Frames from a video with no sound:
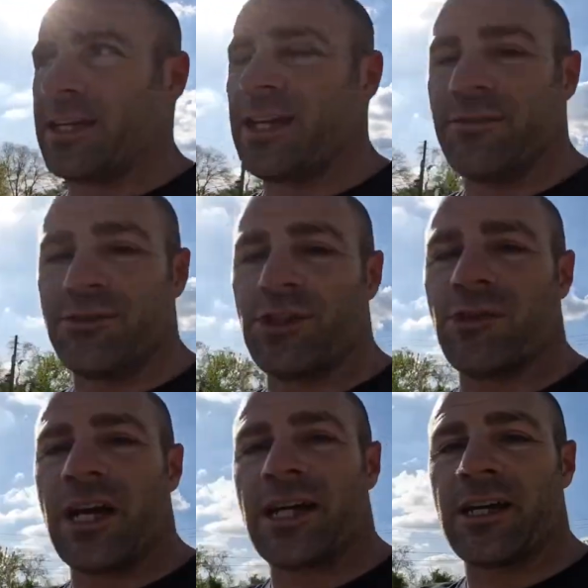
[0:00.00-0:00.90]
gives you
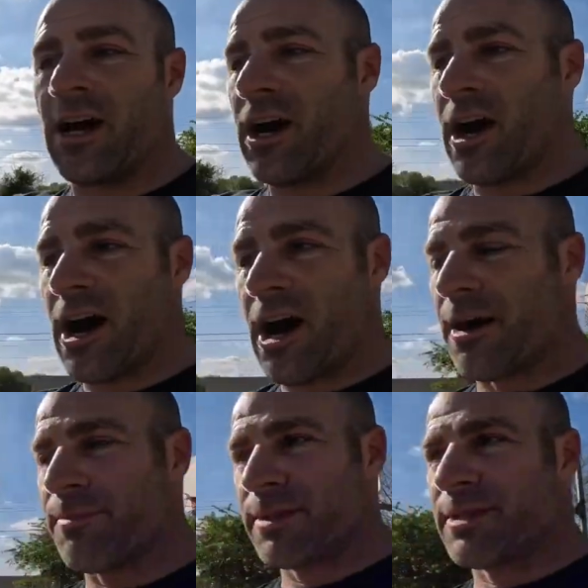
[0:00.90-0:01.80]
like a
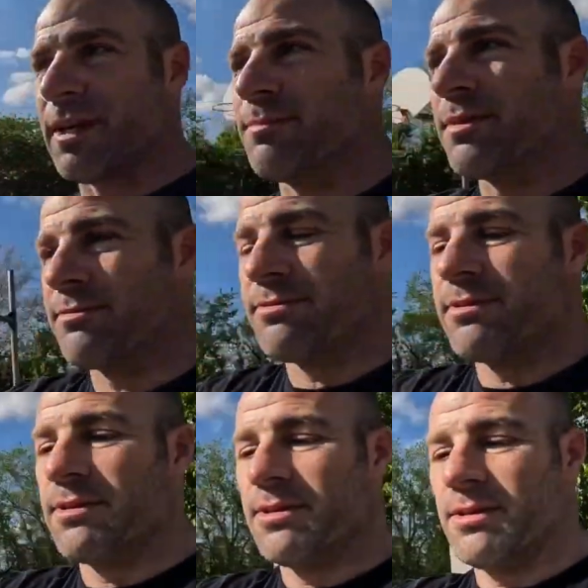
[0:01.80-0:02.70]
hop type of
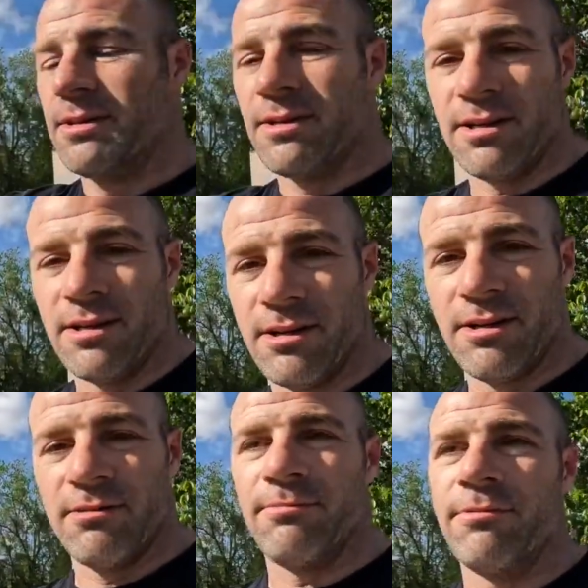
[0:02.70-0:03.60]

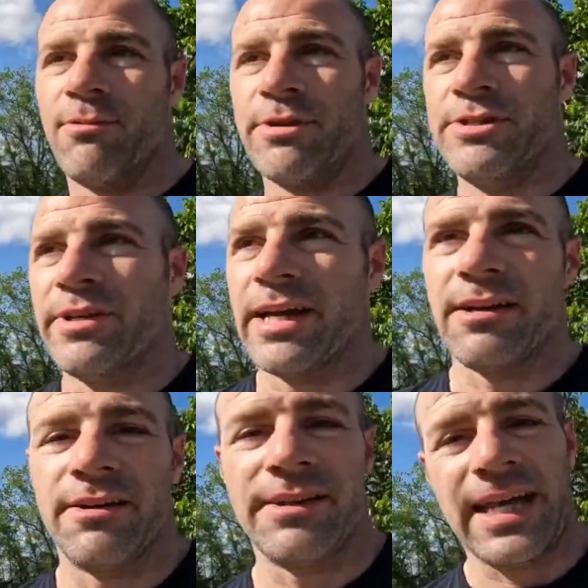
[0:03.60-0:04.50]
when you
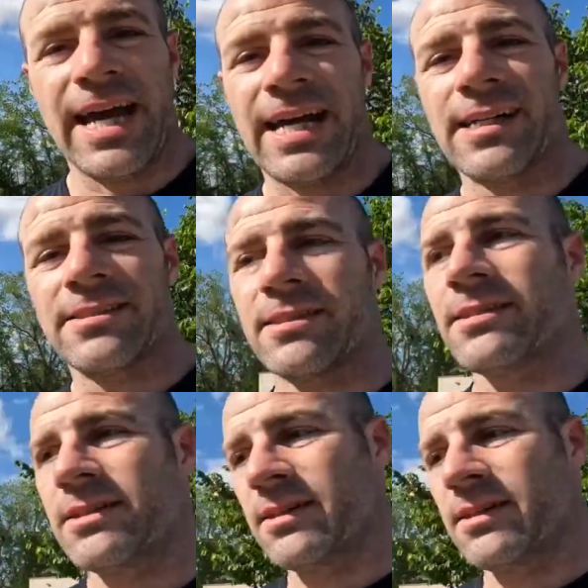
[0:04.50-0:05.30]
get on the gas.